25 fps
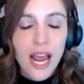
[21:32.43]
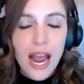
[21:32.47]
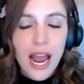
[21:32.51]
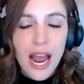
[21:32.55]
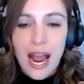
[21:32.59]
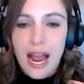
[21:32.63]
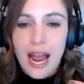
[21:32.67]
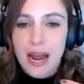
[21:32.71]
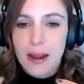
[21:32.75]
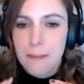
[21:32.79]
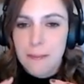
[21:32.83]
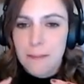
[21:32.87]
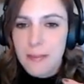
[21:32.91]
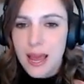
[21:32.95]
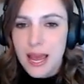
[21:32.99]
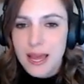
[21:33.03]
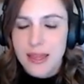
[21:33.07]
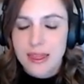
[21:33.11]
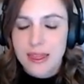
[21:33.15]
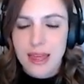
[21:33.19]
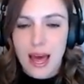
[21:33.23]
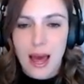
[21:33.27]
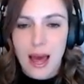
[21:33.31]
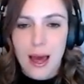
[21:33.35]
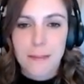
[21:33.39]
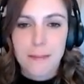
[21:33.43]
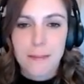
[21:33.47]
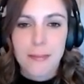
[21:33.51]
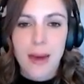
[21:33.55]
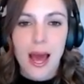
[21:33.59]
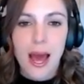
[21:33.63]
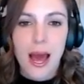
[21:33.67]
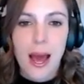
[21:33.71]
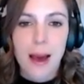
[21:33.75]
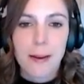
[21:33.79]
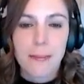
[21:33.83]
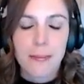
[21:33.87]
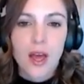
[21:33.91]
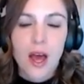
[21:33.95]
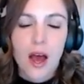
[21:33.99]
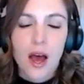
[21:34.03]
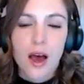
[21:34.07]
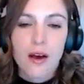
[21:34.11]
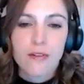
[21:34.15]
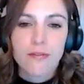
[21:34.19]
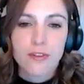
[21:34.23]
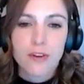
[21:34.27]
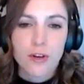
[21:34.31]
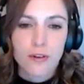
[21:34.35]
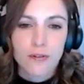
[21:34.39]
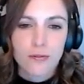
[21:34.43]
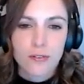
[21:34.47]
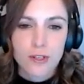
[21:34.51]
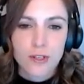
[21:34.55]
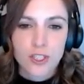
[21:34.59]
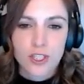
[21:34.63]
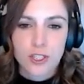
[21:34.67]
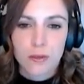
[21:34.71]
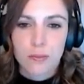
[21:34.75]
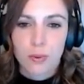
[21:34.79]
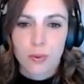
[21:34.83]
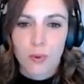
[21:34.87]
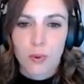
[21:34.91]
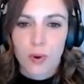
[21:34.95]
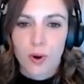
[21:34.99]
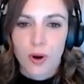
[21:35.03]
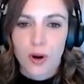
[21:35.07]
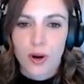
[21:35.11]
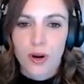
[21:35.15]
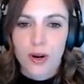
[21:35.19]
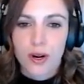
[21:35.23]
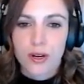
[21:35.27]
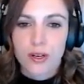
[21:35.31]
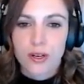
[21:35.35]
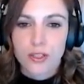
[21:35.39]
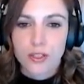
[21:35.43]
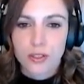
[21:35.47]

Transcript: and make that map of your vision board,